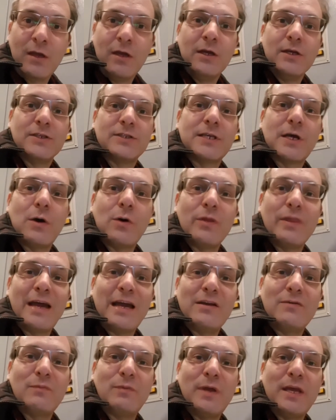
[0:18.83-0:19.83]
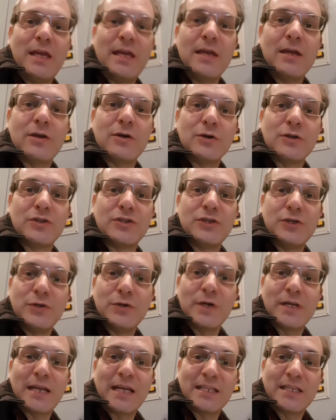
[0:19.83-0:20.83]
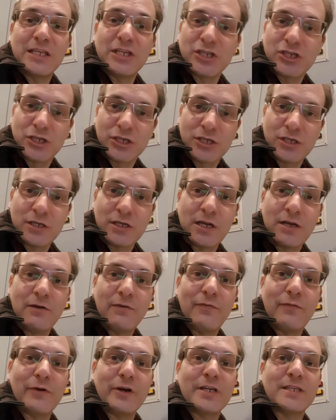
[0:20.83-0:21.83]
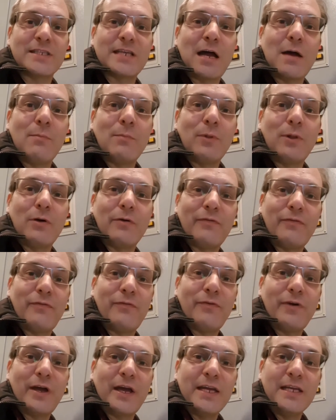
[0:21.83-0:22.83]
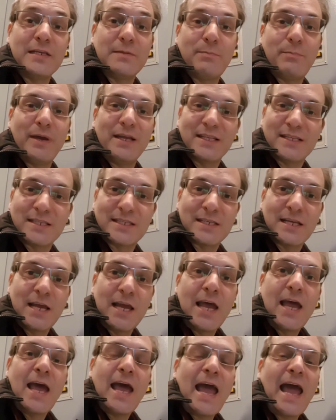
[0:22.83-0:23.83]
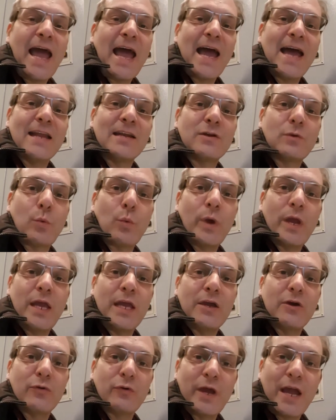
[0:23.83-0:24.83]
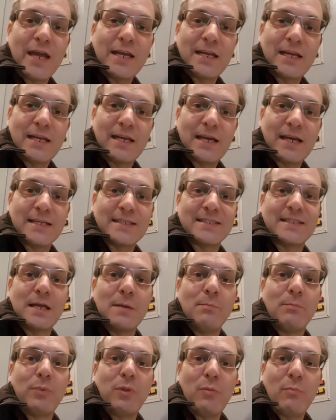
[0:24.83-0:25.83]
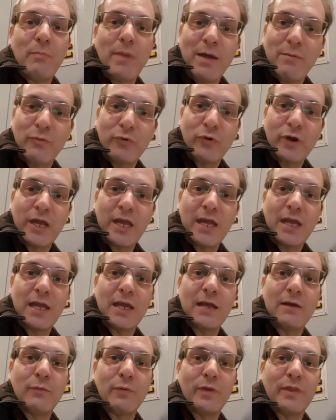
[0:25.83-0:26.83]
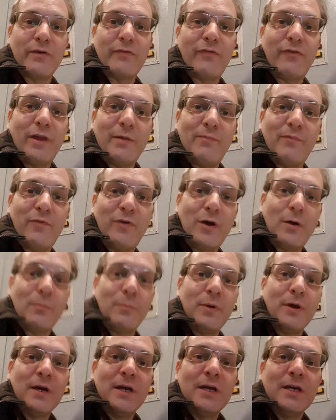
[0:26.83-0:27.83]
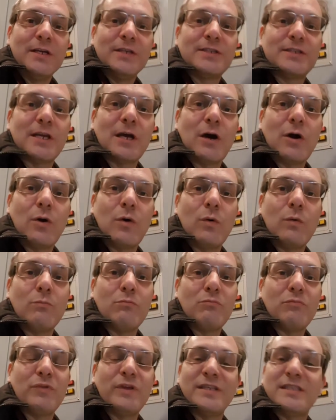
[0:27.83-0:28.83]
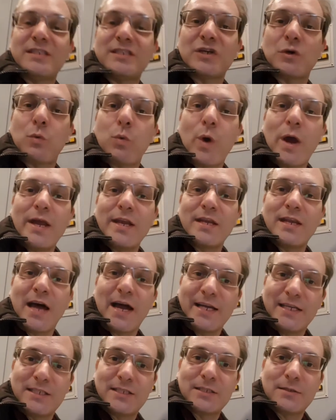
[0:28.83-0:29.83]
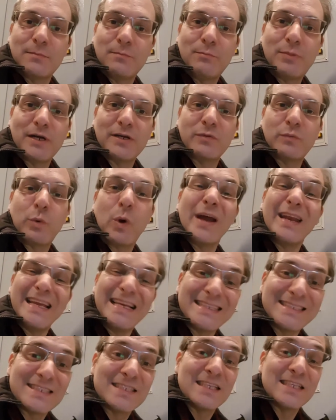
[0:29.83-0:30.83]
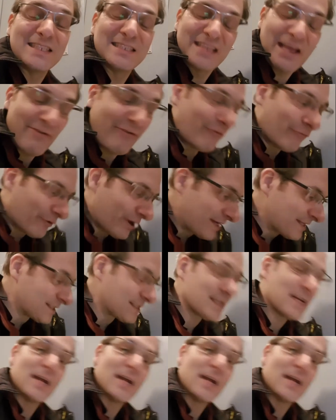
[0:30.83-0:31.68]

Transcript: so that we could do an addition, for example, of 8 bits, and we created a simple memory with a flip-flop. So this is quite nice, but what is the difference